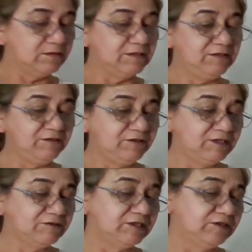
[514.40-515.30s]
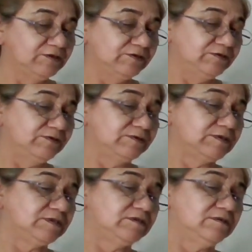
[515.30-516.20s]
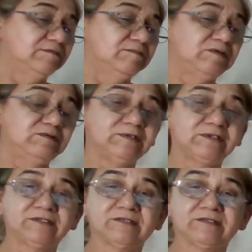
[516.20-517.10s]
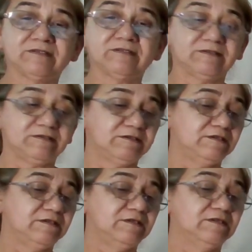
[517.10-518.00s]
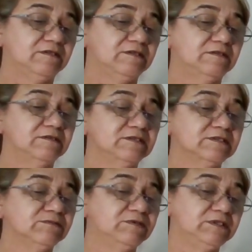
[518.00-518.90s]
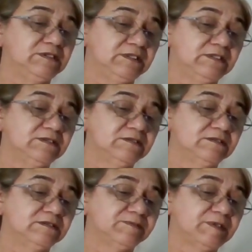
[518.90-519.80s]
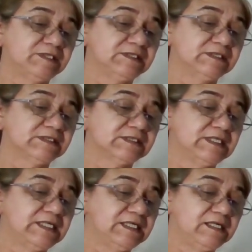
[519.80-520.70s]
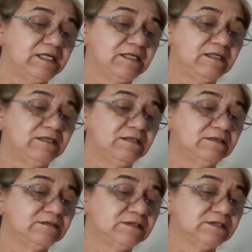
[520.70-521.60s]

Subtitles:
Oh, how cute. Moose. This one is by Disney, and